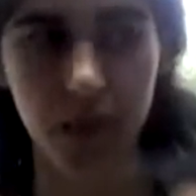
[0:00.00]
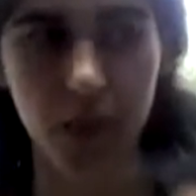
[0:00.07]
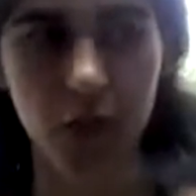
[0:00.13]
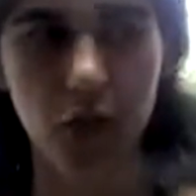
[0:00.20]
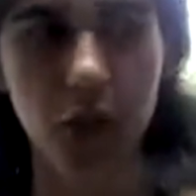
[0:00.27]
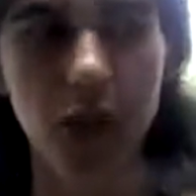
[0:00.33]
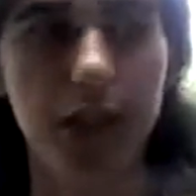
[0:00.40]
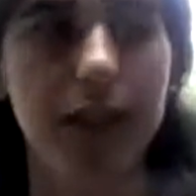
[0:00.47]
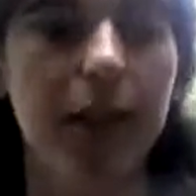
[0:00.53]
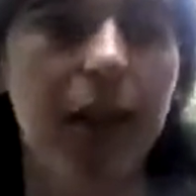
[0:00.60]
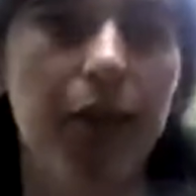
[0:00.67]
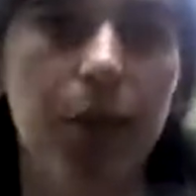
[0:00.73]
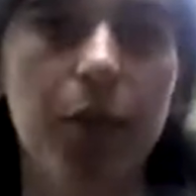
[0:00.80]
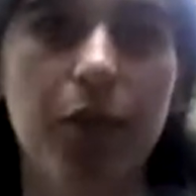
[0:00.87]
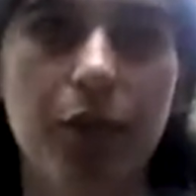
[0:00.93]
treat these
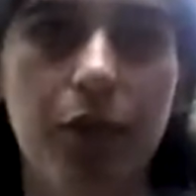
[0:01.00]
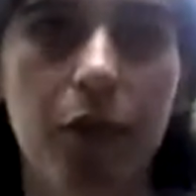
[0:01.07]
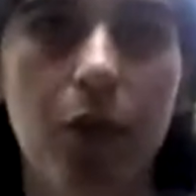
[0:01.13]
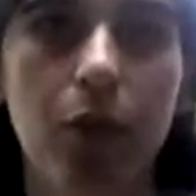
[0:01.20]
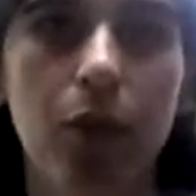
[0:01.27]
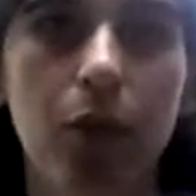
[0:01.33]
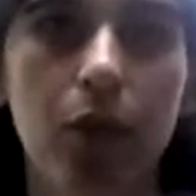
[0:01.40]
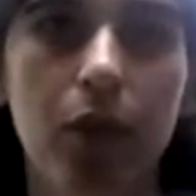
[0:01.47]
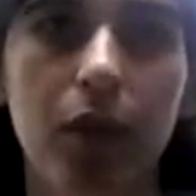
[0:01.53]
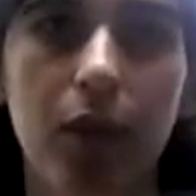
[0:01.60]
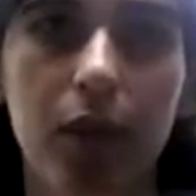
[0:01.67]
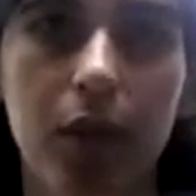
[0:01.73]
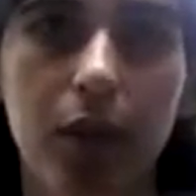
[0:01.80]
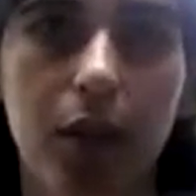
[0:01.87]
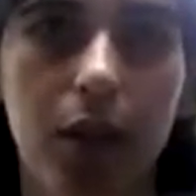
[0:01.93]
animals so
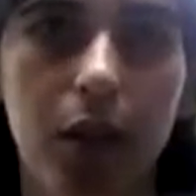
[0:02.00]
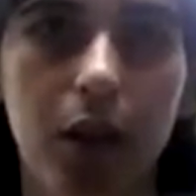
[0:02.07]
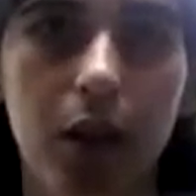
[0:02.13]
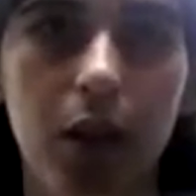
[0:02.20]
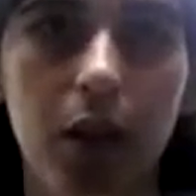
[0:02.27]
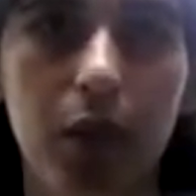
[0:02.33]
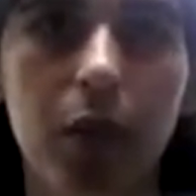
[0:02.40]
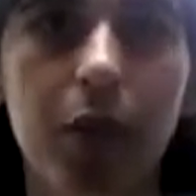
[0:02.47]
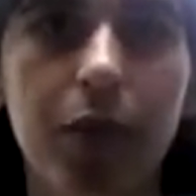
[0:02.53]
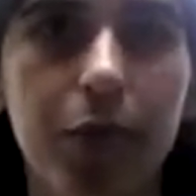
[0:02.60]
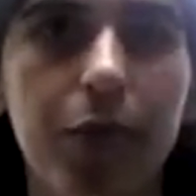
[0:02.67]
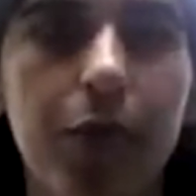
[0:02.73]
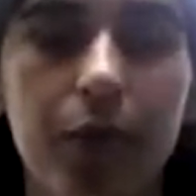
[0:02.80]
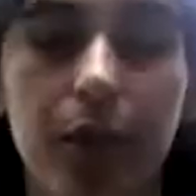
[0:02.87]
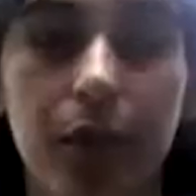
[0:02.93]
horrific,
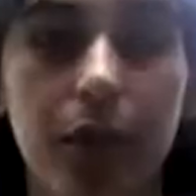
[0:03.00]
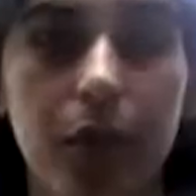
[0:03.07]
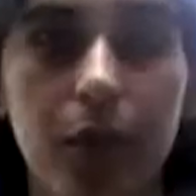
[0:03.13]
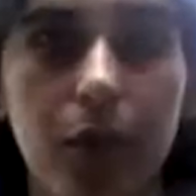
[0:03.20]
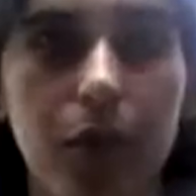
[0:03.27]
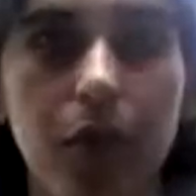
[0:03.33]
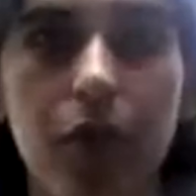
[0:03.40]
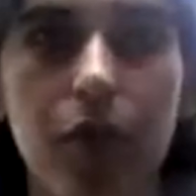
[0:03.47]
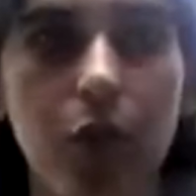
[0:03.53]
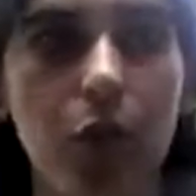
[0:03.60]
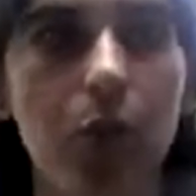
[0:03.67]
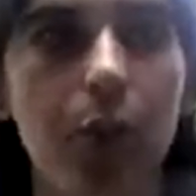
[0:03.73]
so